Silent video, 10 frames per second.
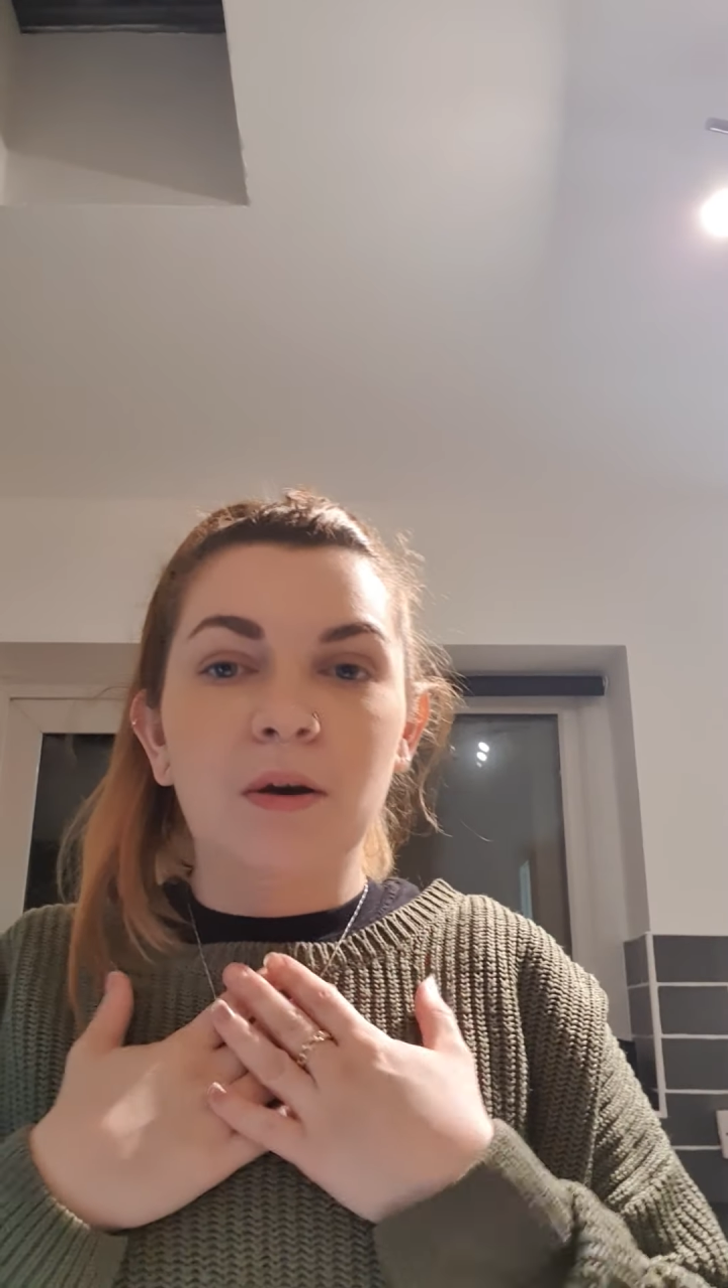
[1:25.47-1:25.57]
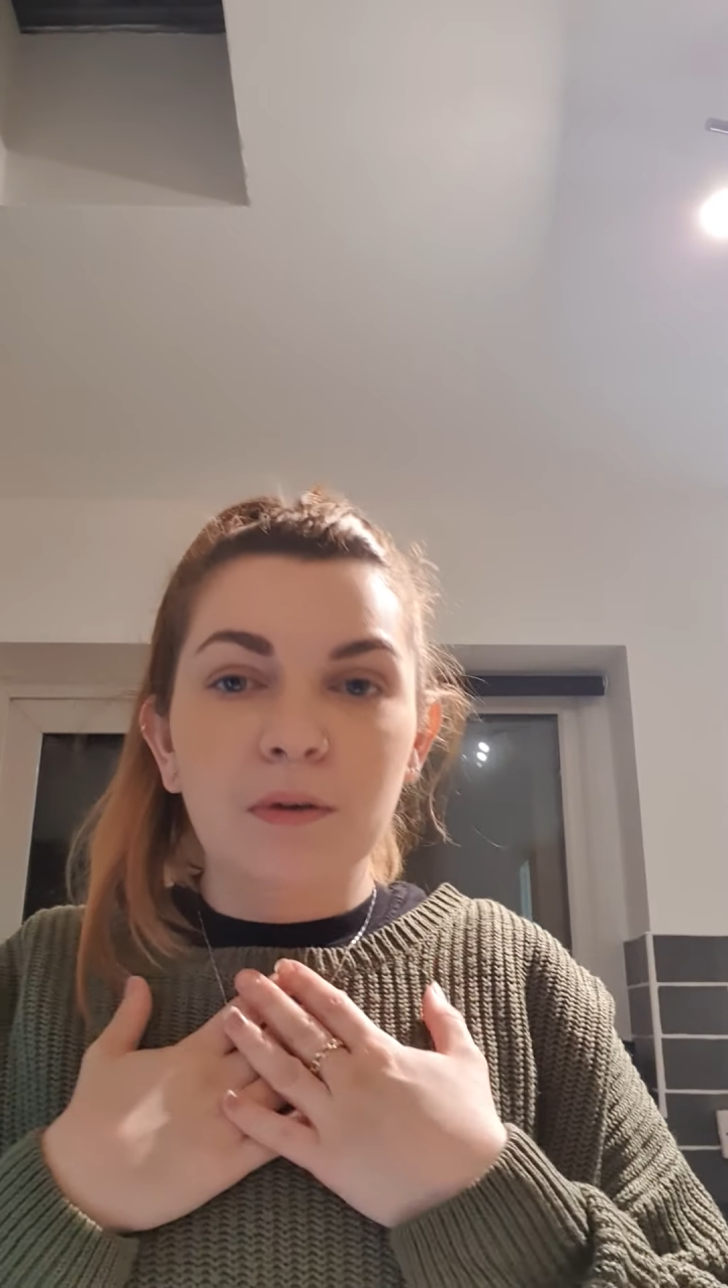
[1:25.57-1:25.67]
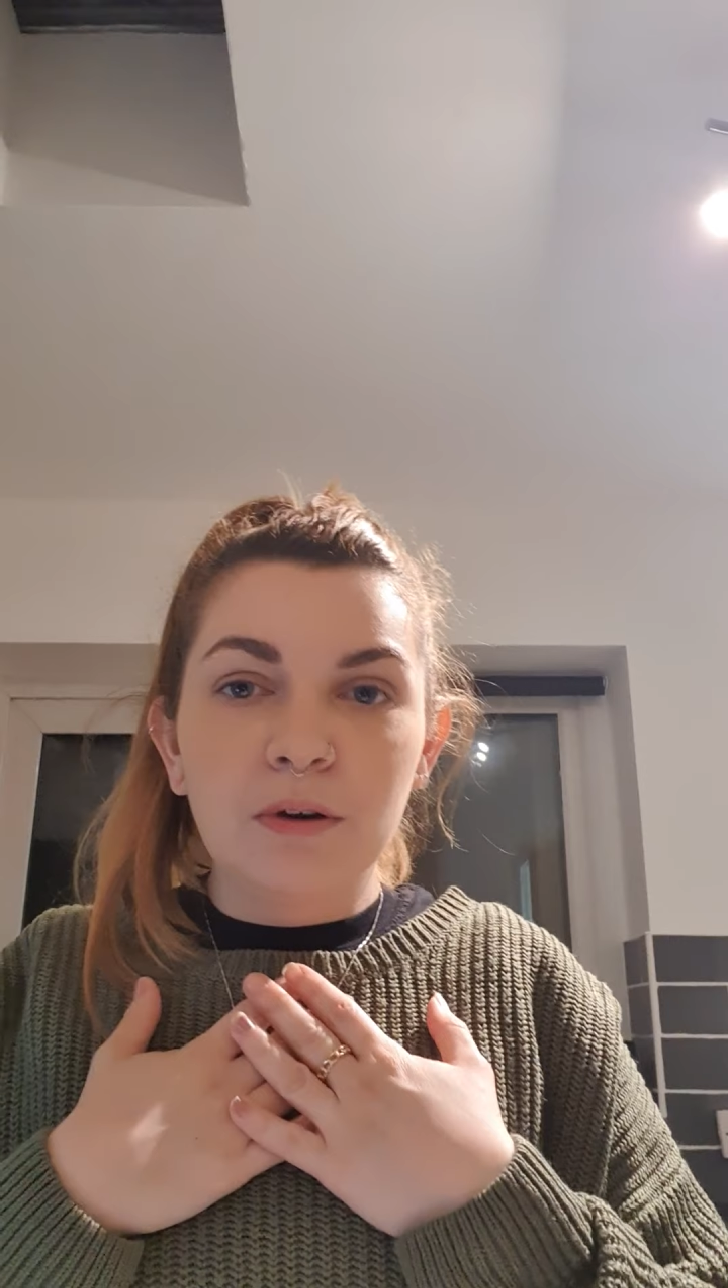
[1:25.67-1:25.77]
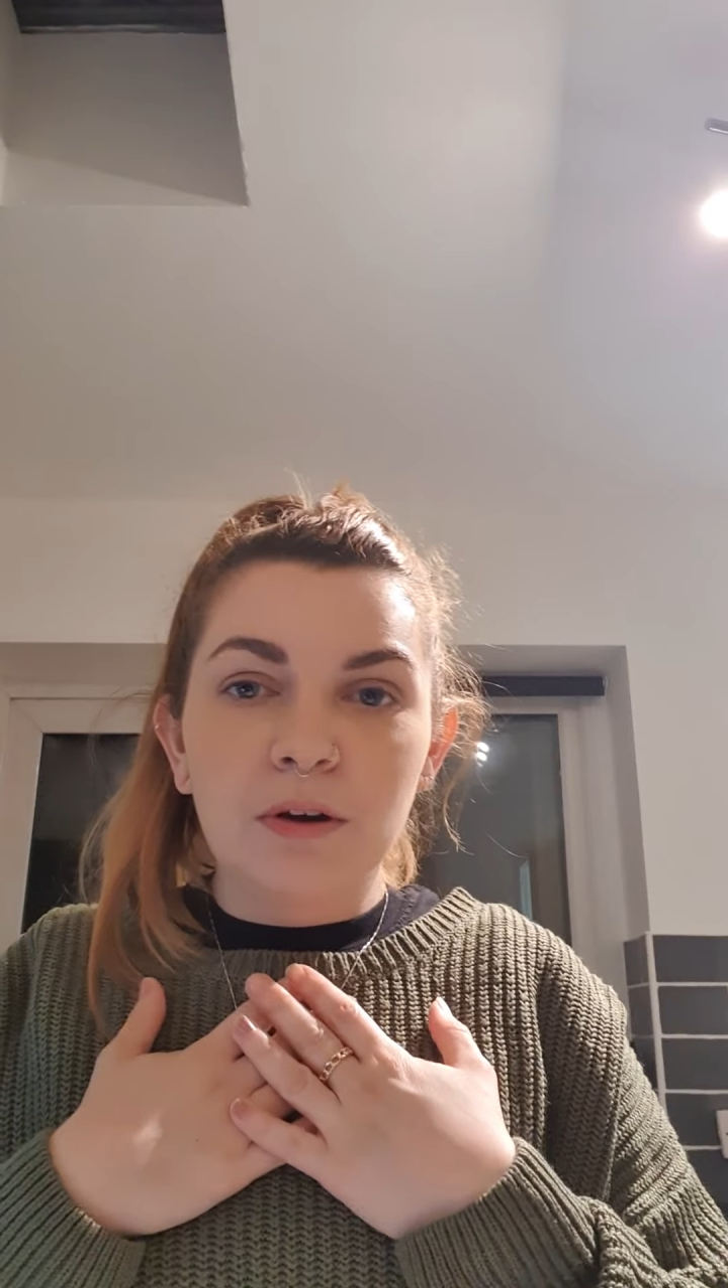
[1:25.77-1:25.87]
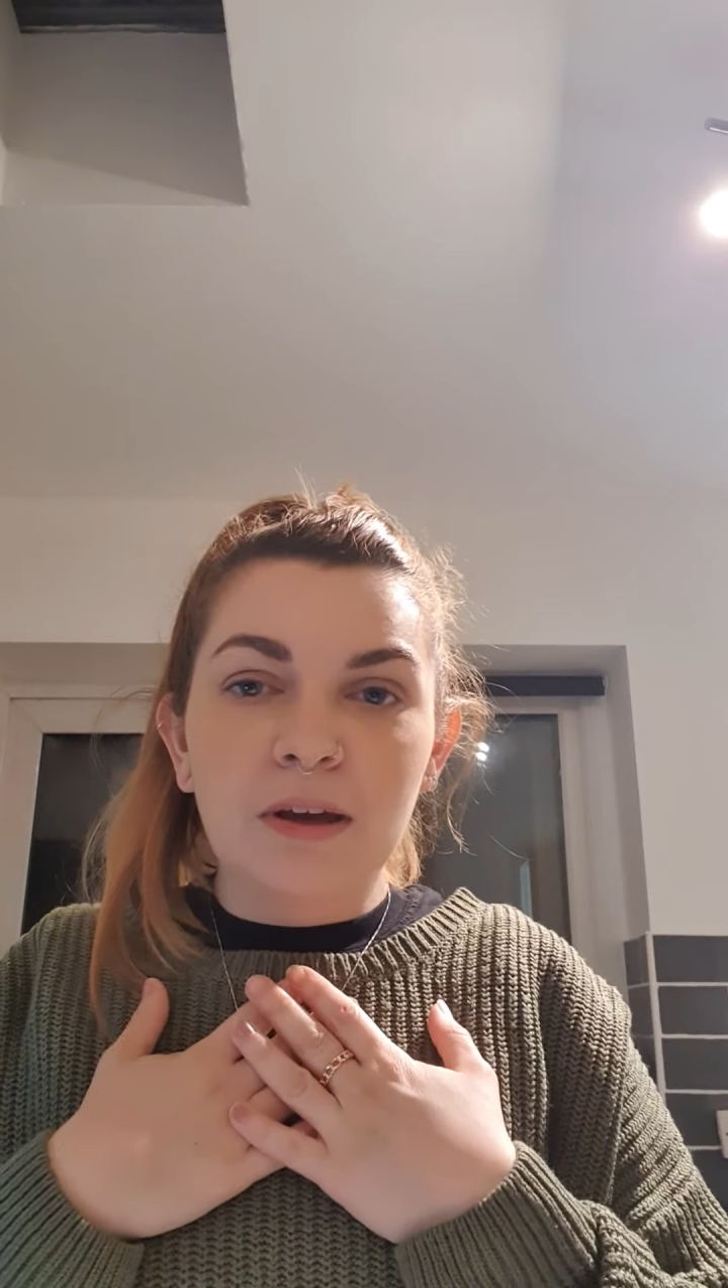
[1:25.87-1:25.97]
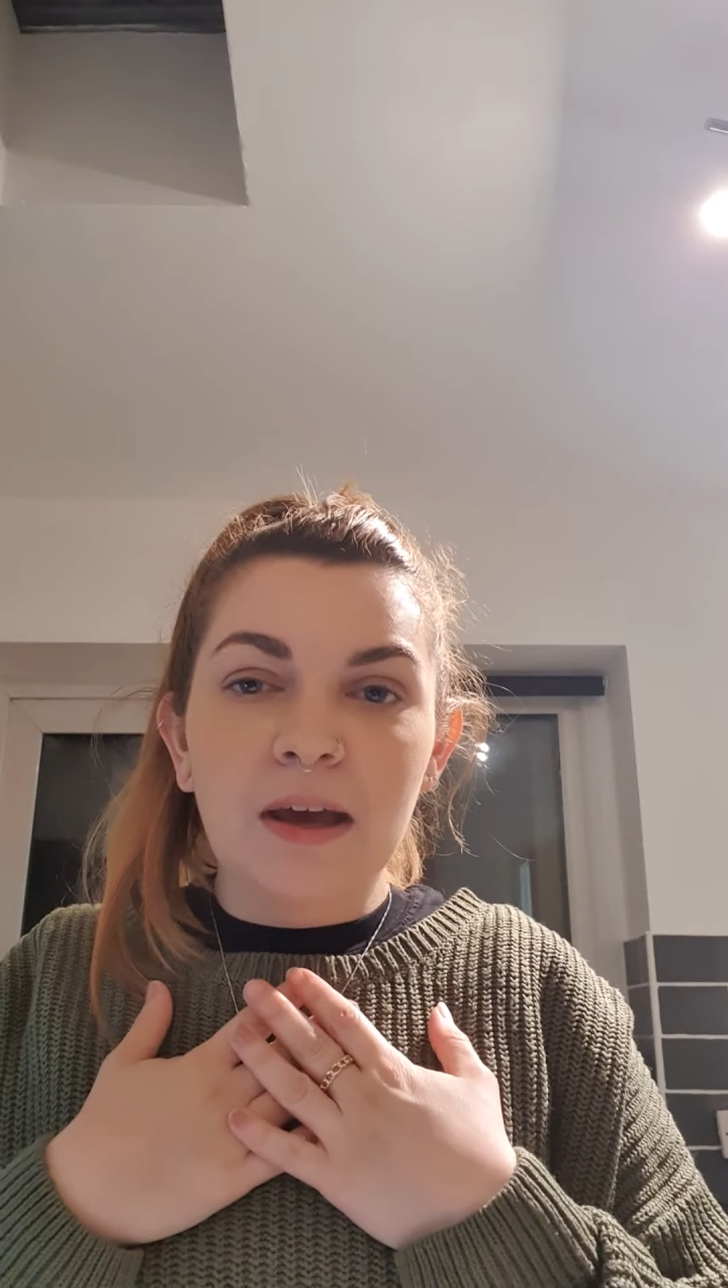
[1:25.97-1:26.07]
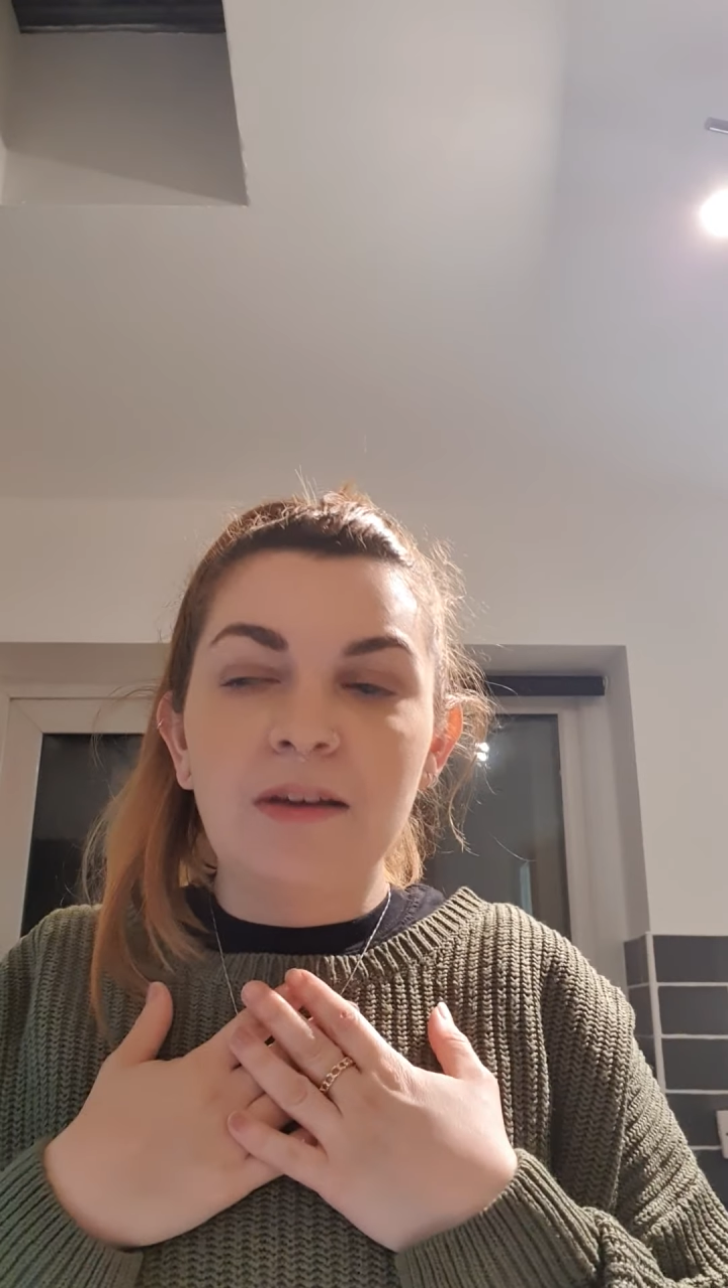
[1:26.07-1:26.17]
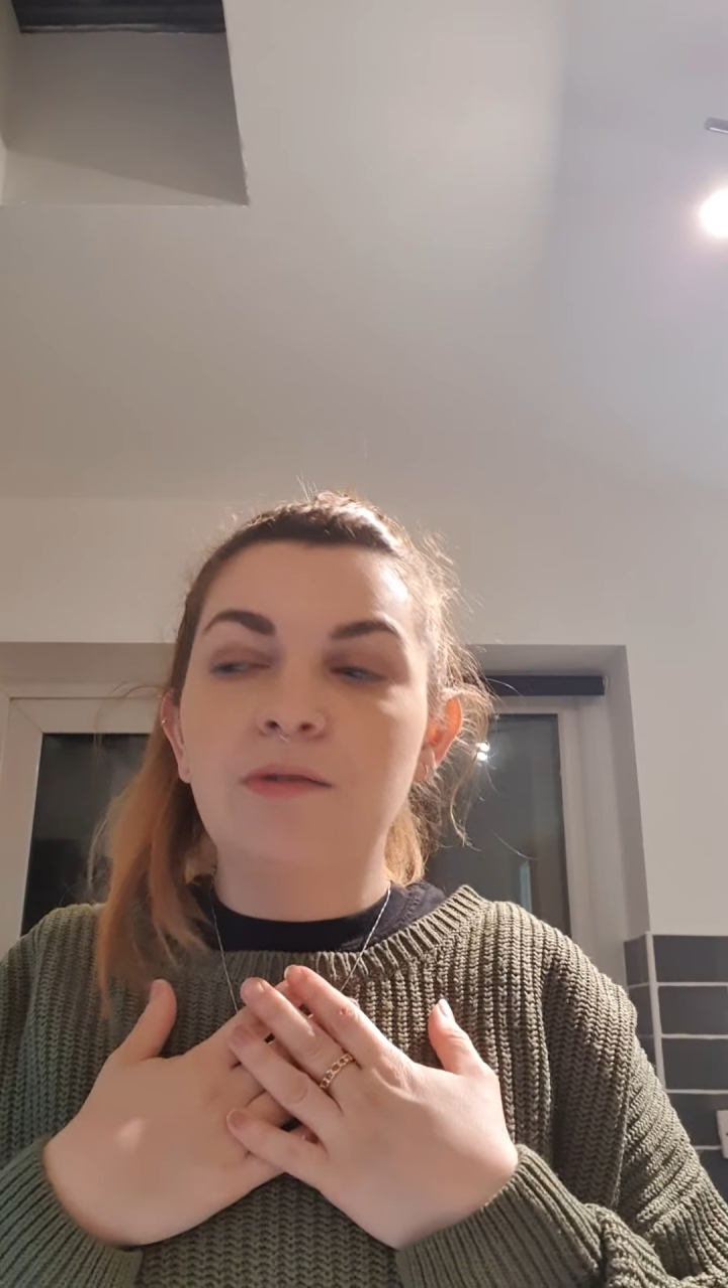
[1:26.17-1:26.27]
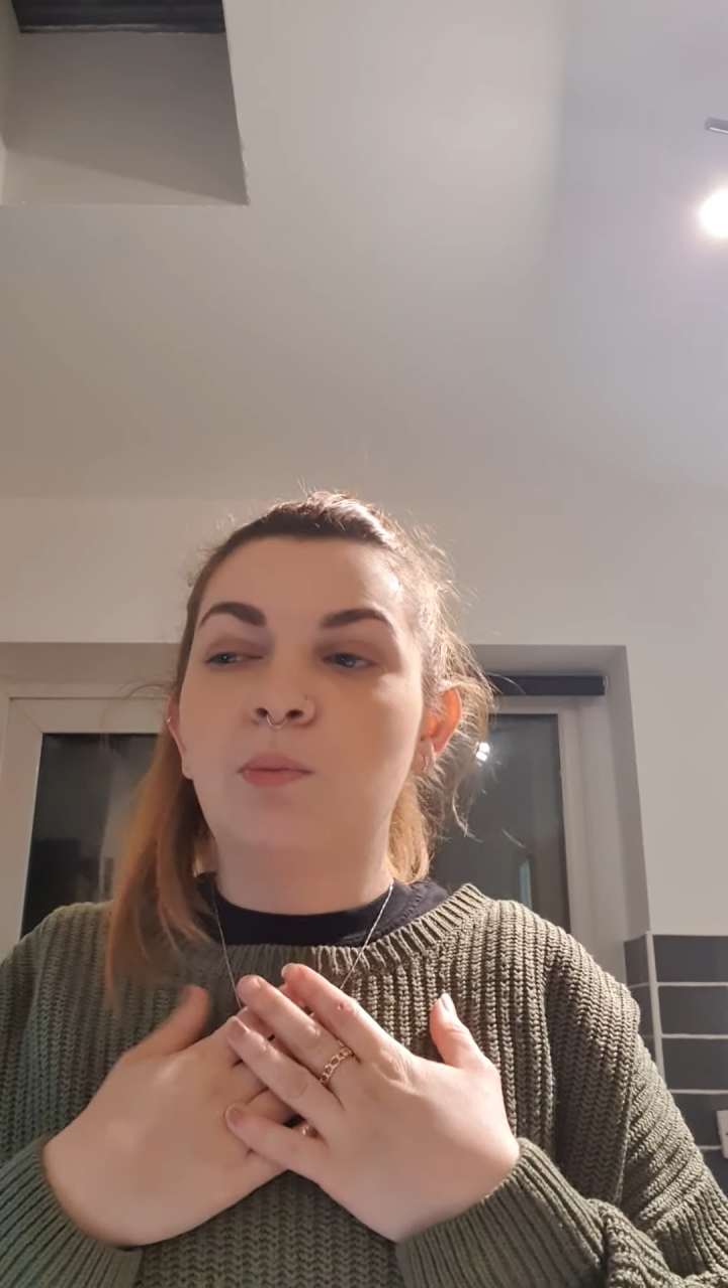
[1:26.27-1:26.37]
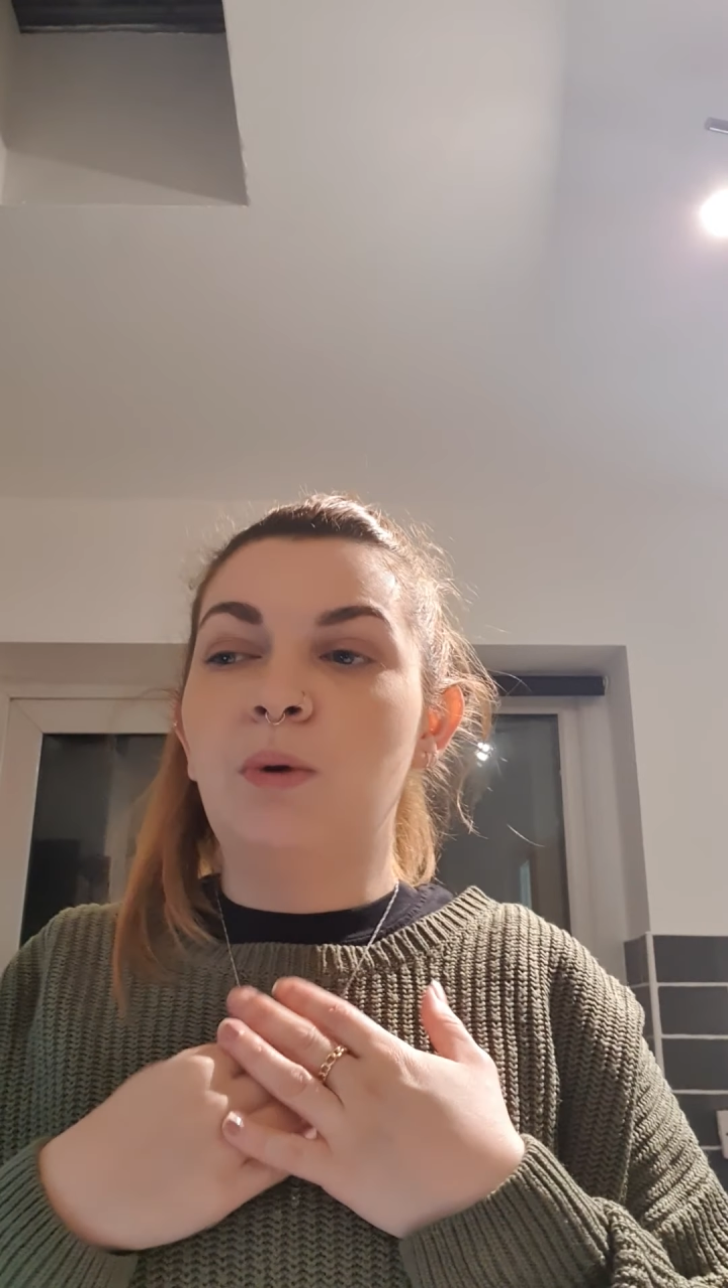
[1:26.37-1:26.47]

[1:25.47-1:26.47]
oat cookies